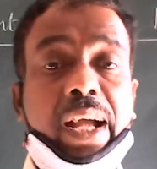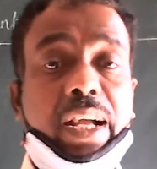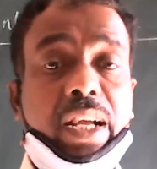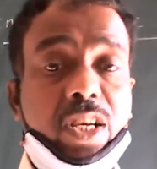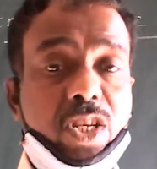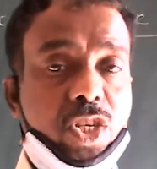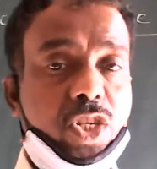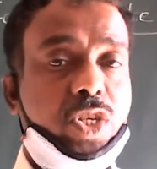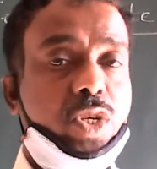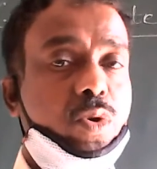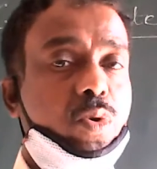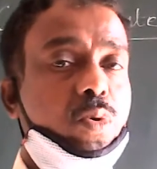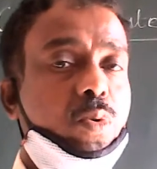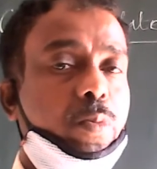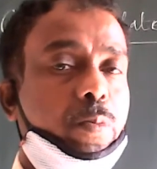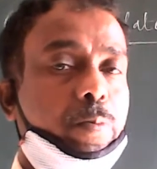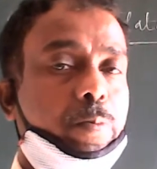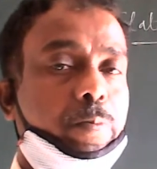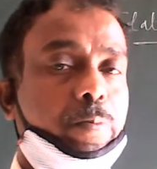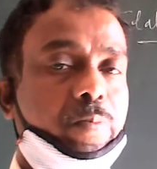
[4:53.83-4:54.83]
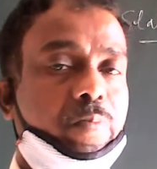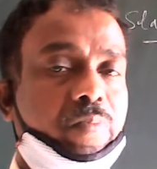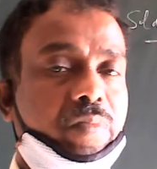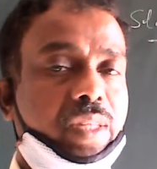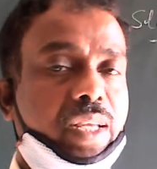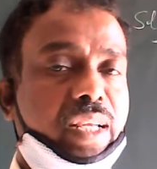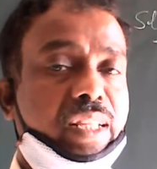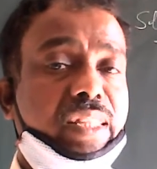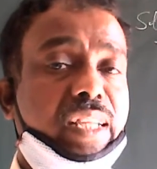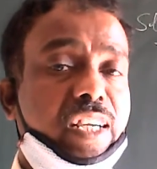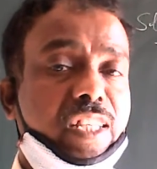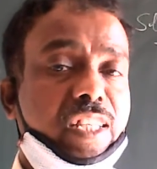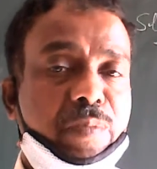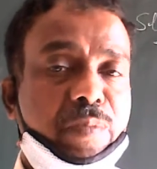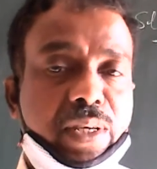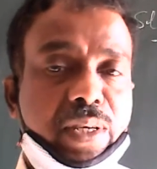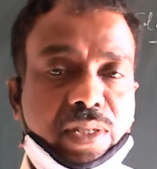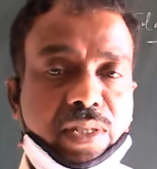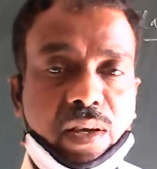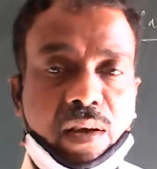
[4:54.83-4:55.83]
issue in that
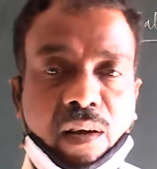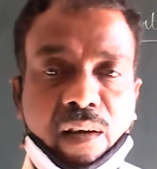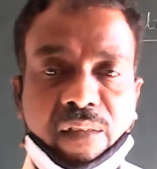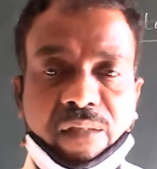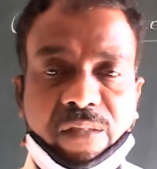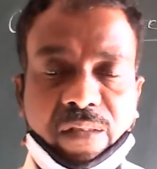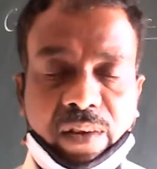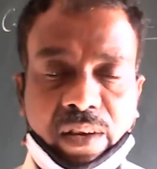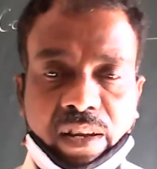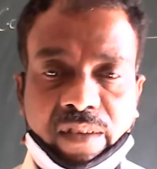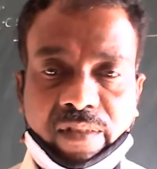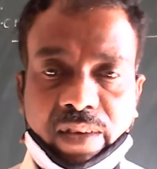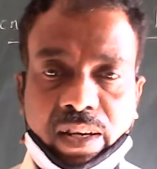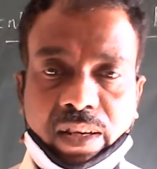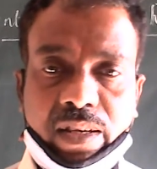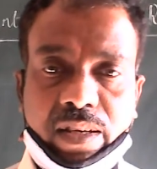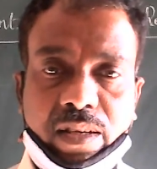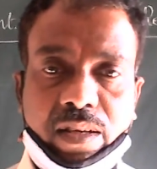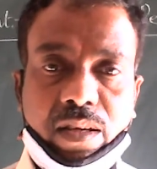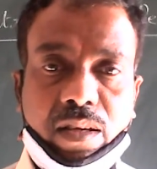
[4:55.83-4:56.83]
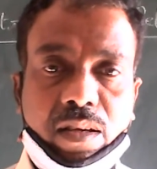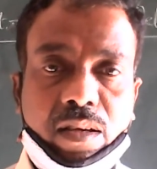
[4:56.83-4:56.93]
much of a level,